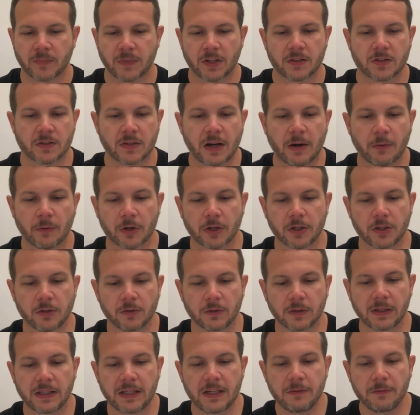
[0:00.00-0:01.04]
And so now we're going to
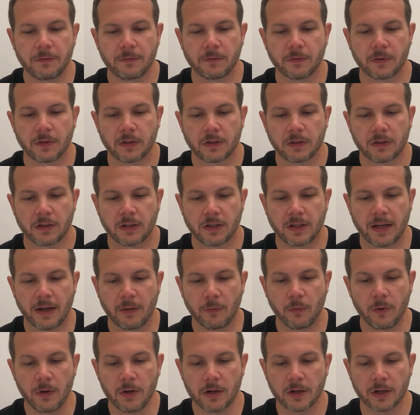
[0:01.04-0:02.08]
do leaf
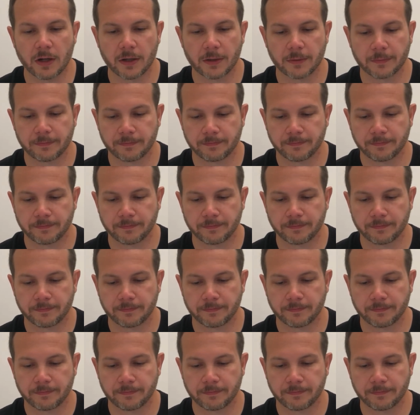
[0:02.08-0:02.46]
network.